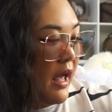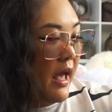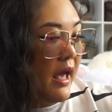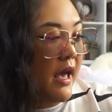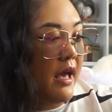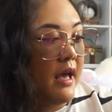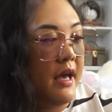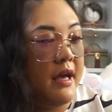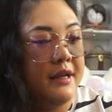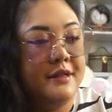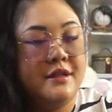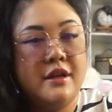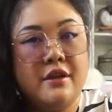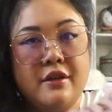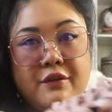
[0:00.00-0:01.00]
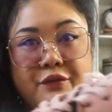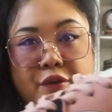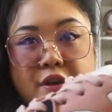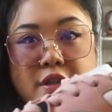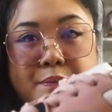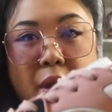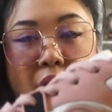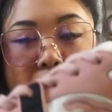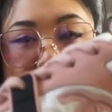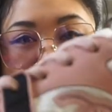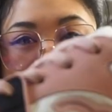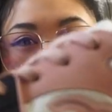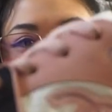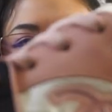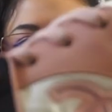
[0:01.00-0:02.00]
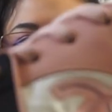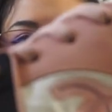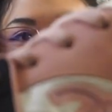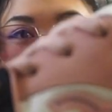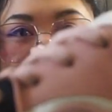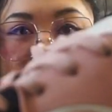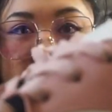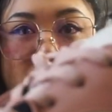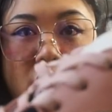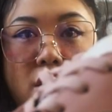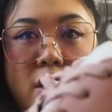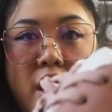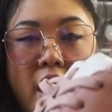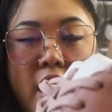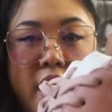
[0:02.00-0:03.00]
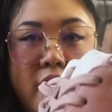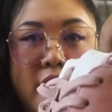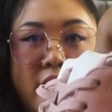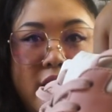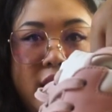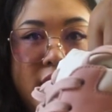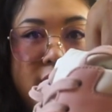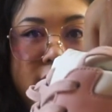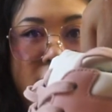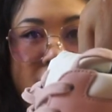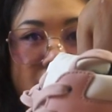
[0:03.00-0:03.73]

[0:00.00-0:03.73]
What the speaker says: And the first pair that I have here is